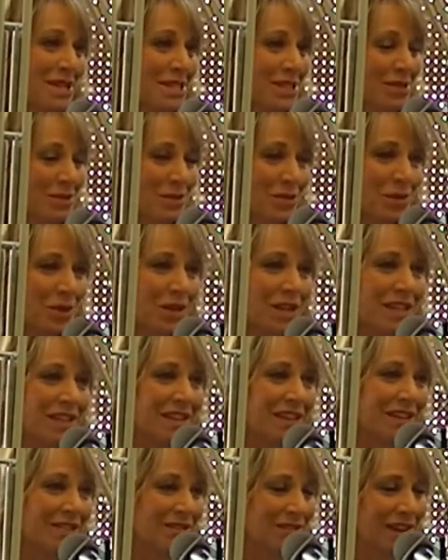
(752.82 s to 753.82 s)
piece of
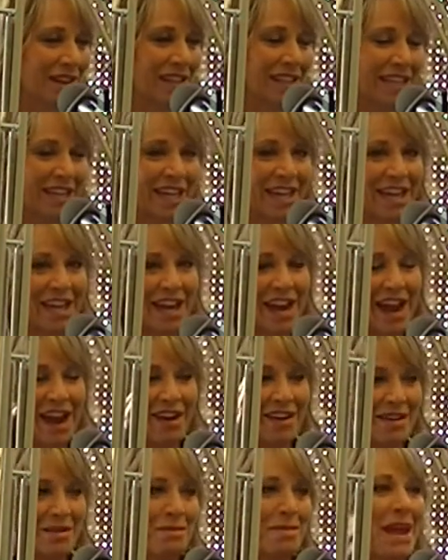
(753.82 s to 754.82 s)
wood that Raylan cut
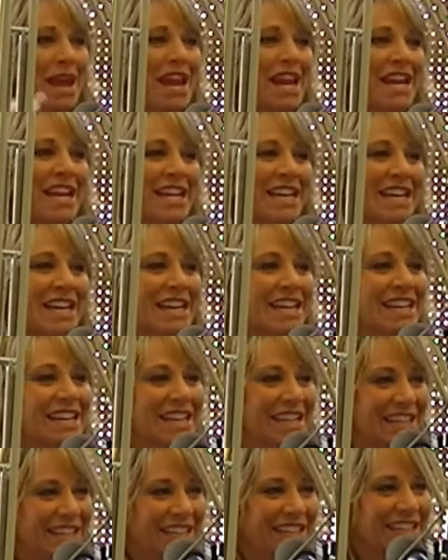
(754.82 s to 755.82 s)
out and painted,
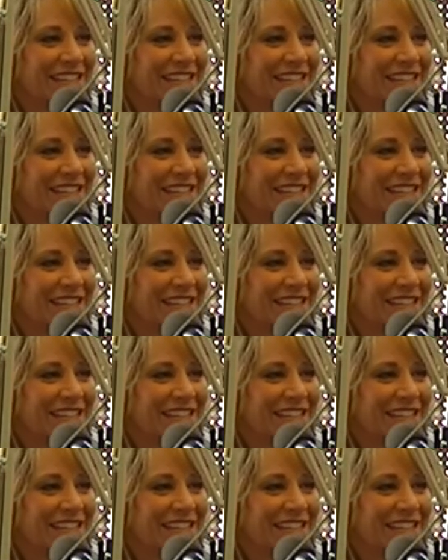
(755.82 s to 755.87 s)
and